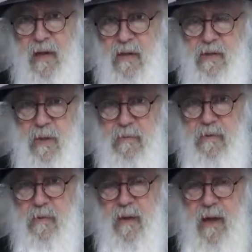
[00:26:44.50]
only
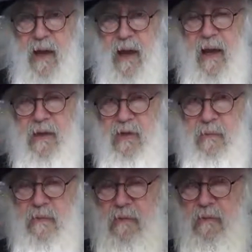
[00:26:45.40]
Hashem's way,
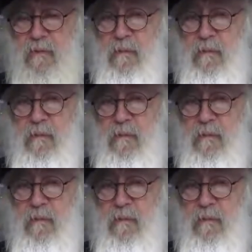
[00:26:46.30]
Hashem's